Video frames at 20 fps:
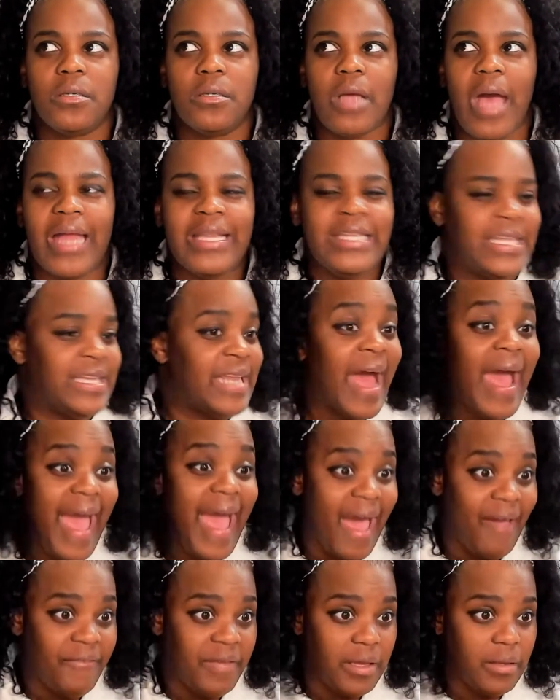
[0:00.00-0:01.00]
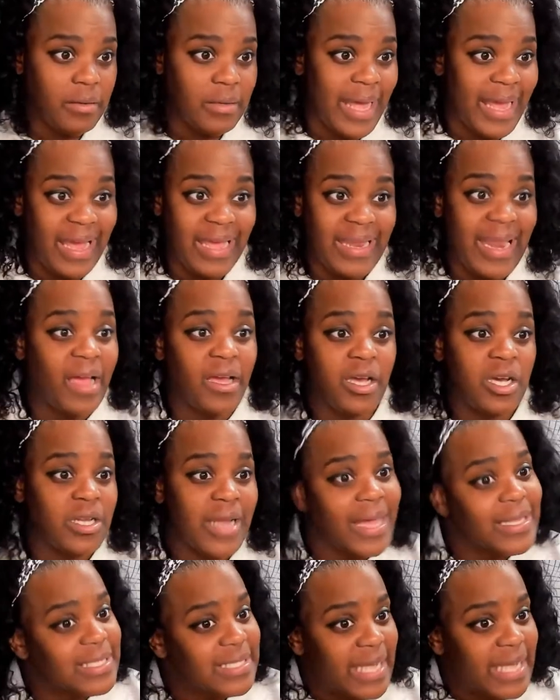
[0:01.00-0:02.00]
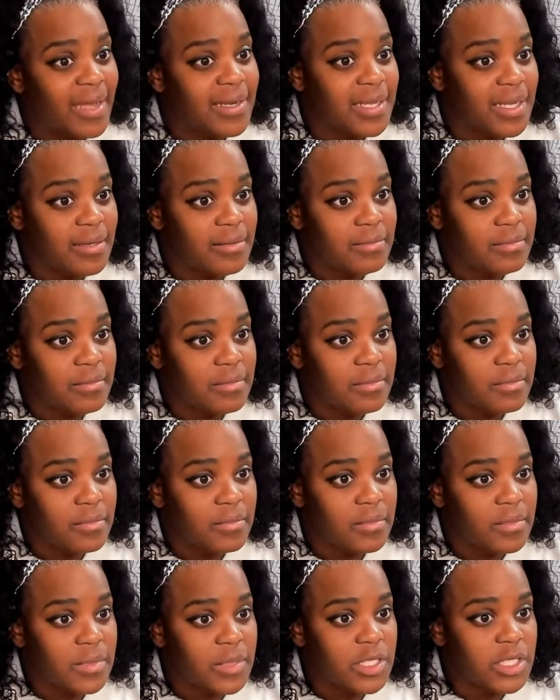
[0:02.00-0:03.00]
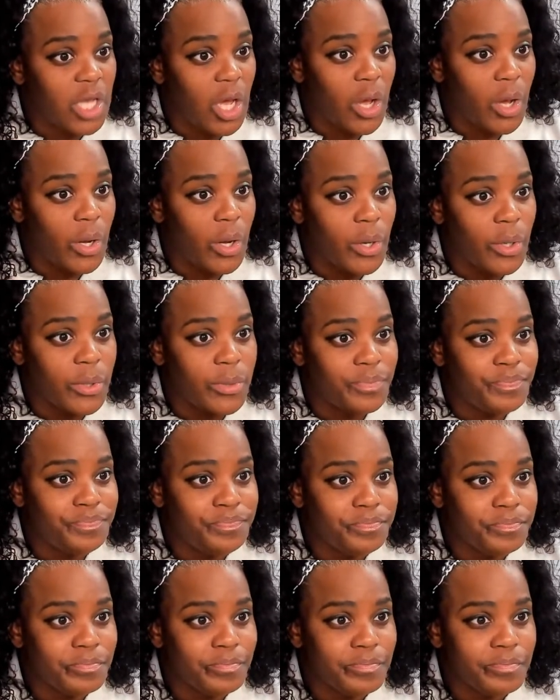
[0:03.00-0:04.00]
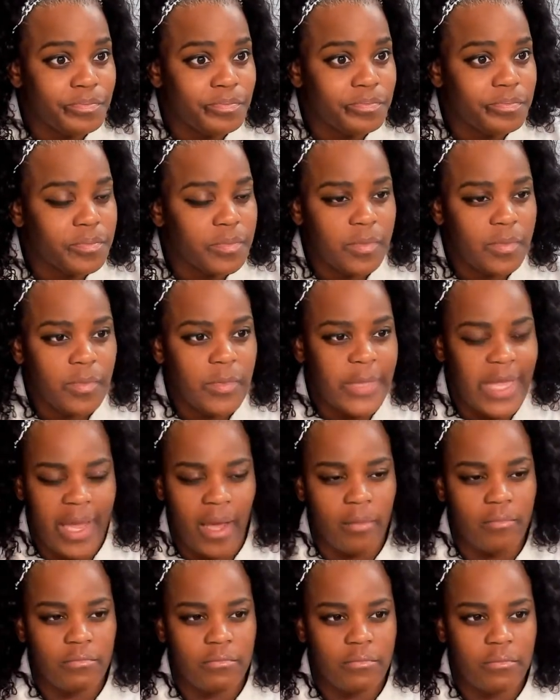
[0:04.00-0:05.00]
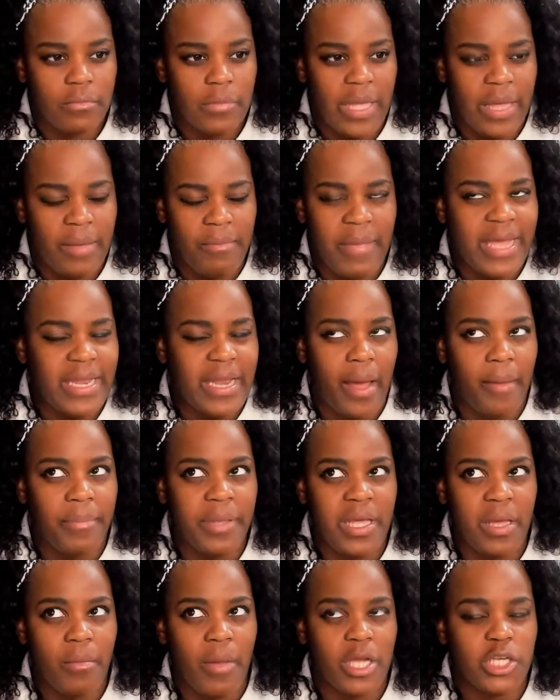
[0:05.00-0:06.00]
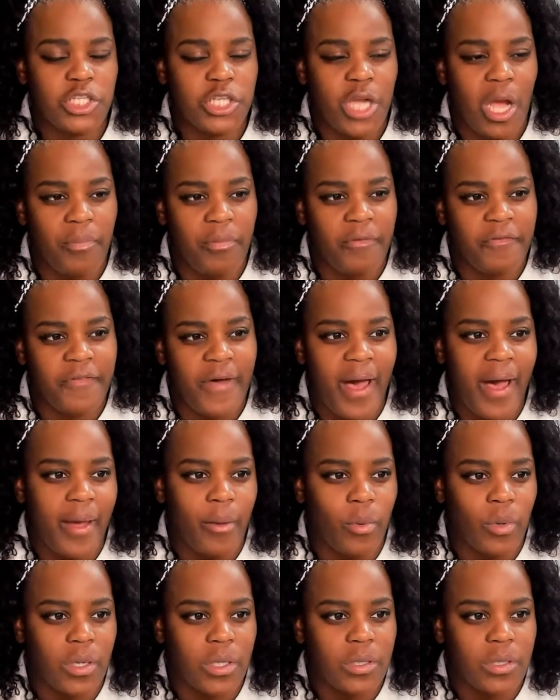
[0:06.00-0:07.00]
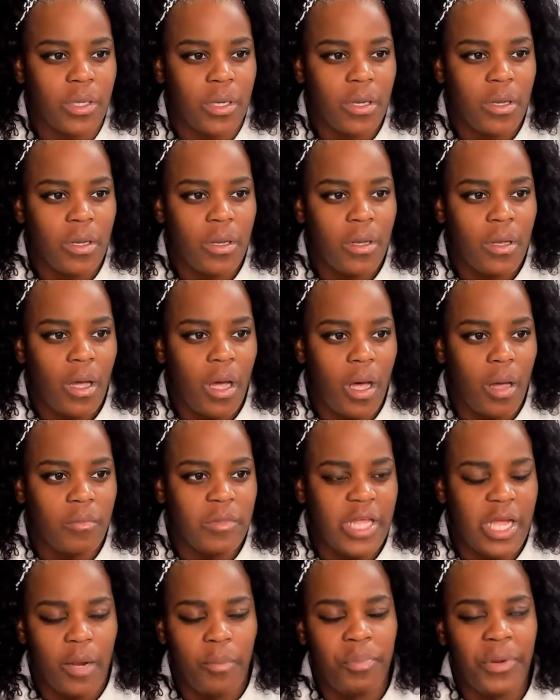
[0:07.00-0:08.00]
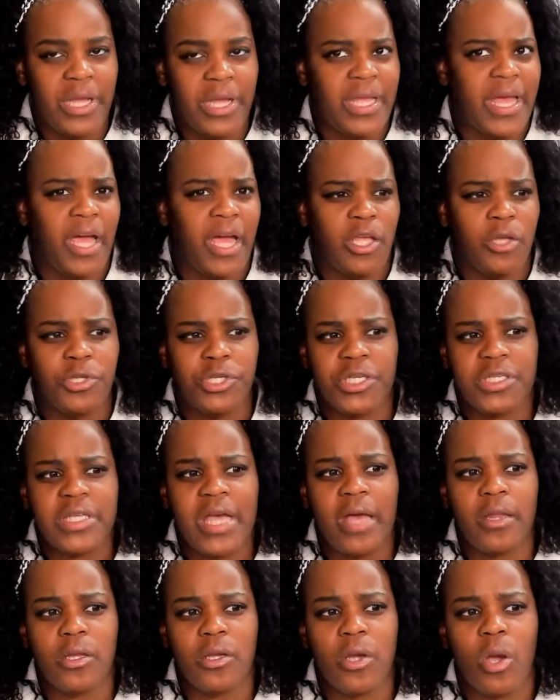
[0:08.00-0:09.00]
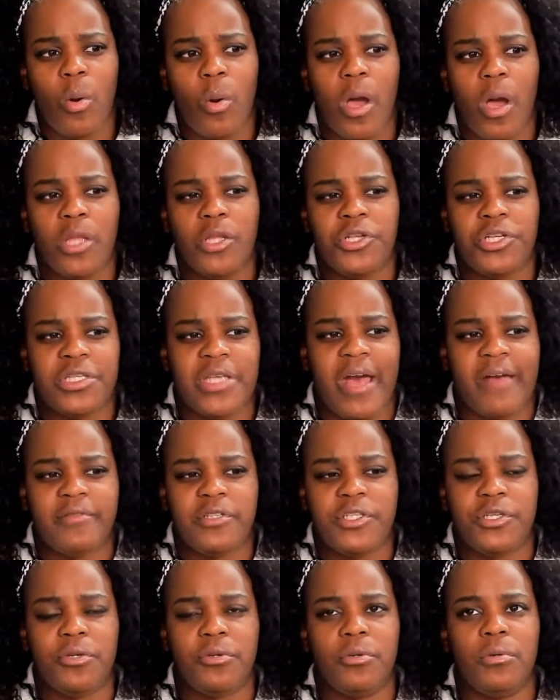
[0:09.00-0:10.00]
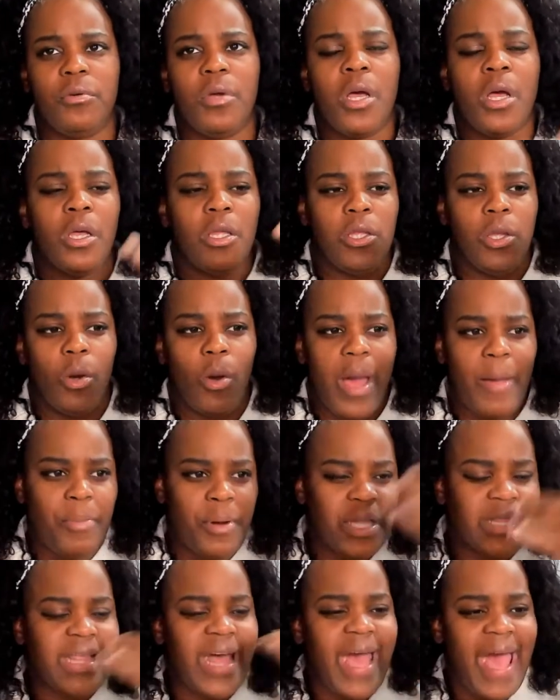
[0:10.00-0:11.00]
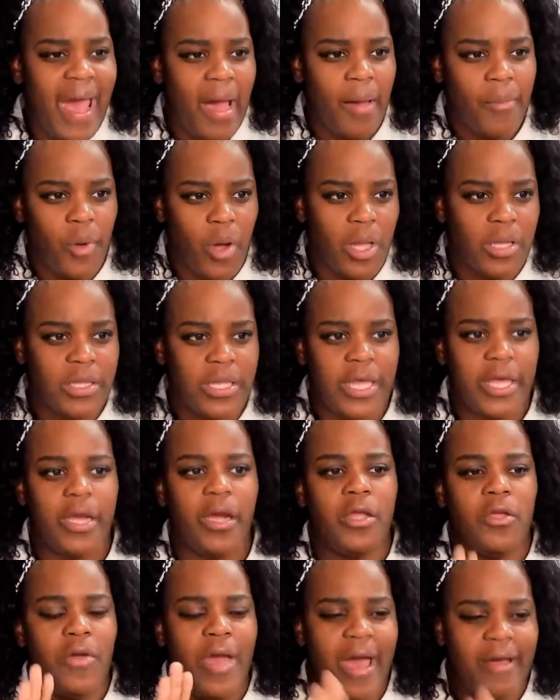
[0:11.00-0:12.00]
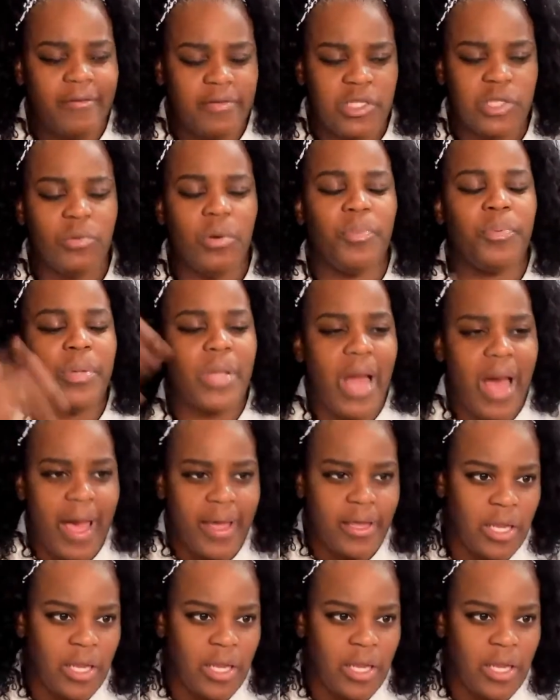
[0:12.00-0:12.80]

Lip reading: I did not have it, like, and I could not stand it. So Yeah, it may not be in my Shopify one there, but yeah, you just kind of go on. You just have to, you'll put the app on there. You have to apply.